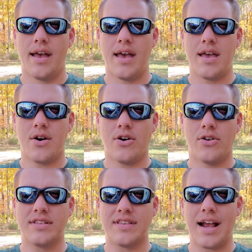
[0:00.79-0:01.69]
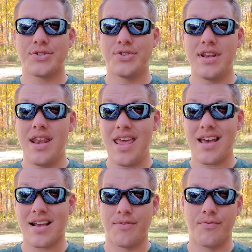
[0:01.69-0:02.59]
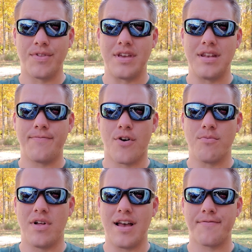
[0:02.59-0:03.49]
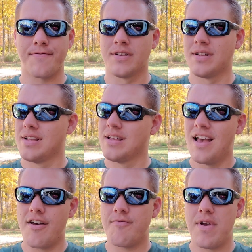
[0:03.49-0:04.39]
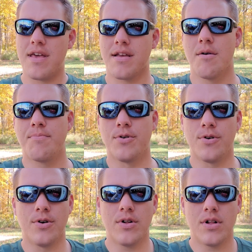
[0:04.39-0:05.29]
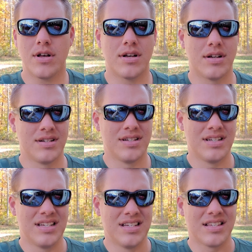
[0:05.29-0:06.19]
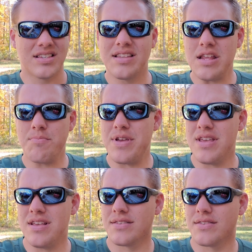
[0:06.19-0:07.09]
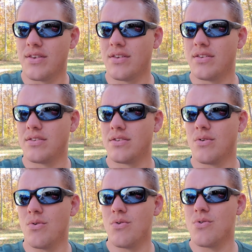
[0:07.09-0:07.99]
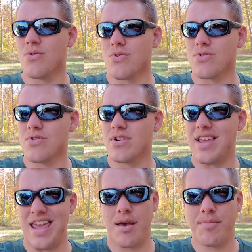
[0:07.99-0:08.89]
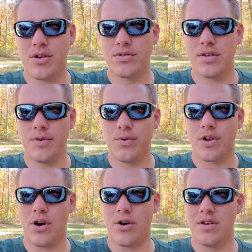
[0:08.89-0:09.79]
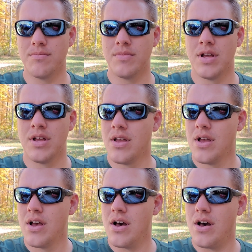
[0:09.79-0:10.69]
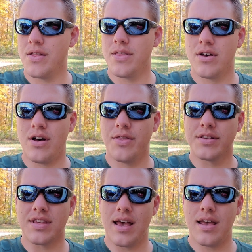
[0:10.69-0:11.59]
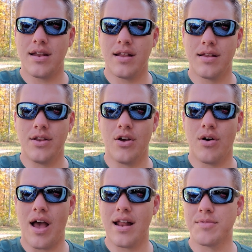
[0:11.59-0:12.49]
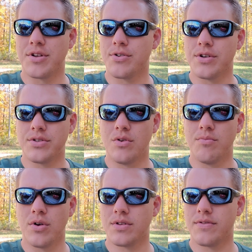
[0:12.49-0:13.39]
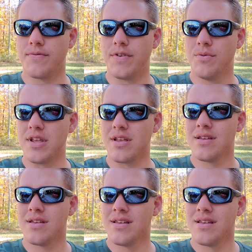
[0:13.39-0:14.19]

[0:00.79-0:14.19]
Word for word: Hey all, it's actually Nick with Indy Farm Life. I've made a couple sneak peeks or cameos if you want to call them on the on the site. You know, Adam and Chris doing most of the filming